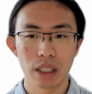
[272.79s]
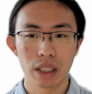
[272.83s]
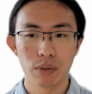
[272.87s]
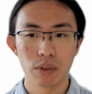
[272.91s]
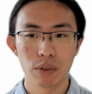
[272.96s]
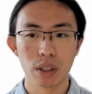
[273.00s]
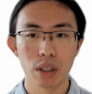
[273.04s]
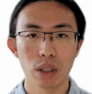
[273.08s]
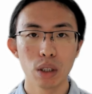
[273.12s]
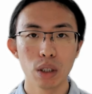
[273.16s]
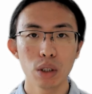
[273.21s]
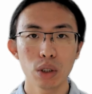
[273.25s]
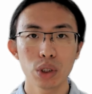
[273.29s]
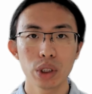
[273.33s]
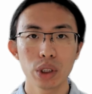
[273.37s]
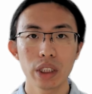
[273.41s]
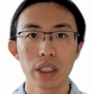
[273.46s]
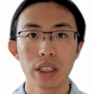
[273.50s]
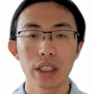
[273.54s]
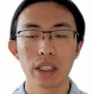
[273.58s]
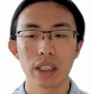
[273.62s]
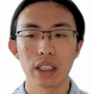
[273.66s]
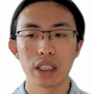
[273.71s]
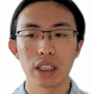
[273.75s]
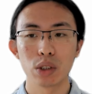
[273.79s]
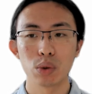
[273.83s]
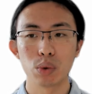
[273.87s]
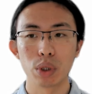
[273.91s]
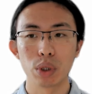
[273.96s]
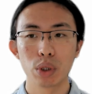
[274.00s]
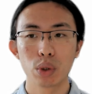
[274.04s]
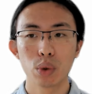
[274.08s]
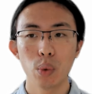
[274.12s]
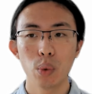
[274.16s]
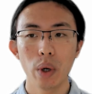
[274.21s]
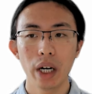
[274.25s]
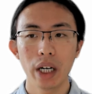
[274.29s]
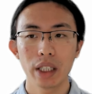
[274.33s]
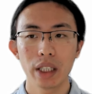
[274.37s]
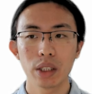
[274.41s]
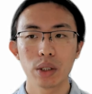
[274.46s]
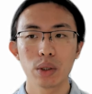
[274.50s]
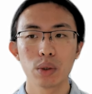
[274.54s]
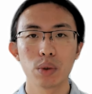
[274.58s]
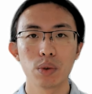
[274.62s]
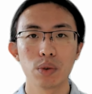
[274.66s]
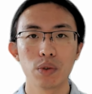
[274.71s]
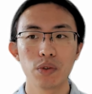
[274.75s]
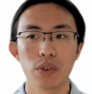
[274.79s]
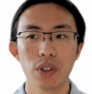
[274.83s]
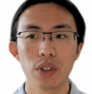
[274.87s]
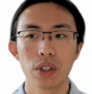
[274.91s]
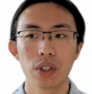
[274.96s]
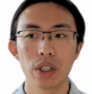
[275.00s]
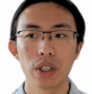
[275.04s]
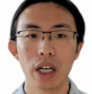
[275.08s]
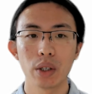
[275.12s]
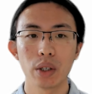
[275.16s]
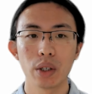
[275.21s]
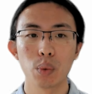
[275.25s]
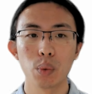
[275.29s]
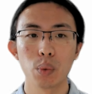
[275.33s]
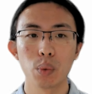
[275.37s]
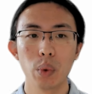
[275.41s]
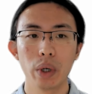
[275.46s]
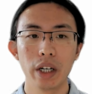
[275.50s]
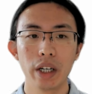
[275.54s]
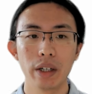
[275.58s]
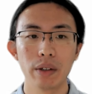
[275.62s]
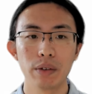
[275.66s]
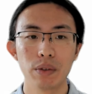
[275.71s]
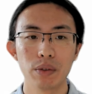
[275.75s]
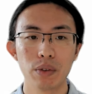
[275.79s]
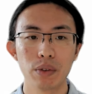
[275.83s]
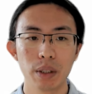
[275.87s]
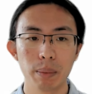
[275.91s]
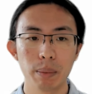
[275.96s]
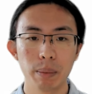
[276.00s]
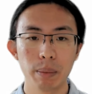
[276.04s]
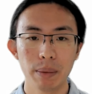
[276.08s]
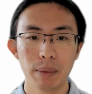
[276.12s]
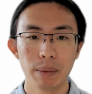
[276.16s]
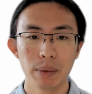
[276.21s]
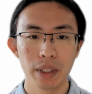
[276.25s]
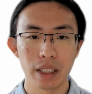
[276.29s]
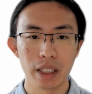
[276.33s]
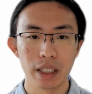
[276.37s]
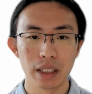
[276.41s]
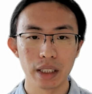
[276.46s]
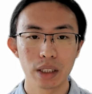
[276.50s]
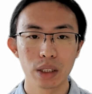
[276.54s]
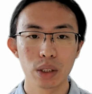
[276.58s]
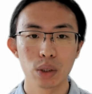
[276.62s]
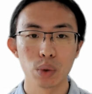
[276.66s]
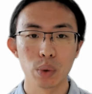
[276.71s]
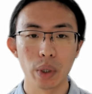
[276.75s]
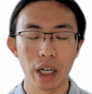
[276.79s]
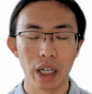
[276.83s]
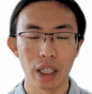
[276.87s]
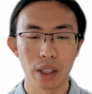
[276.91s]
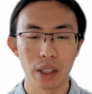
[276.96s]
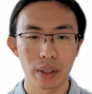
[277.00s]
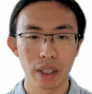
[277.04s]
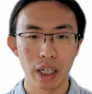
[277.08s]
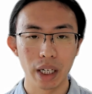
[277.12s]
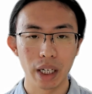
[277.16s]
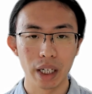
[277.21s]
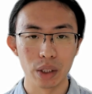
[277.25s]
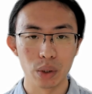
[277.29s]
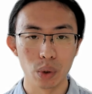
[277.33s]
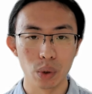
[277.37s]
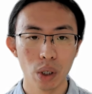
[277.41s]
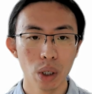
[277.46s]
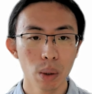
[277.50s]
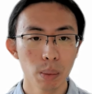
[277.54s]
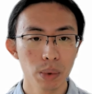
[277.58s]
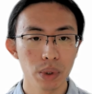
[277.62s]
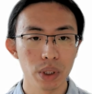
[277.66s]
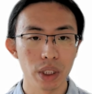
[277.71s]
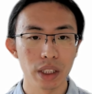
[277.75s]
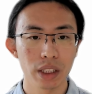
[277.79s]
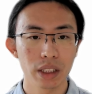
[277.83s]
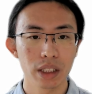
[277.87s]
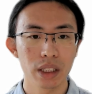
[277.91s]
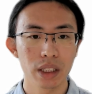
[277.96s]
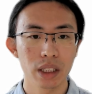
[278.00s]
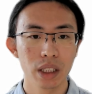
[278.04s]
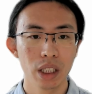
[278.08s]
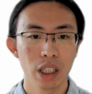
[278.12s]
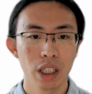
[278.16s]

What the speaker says: different logic is required to figure out where free memory is to allocate new objects.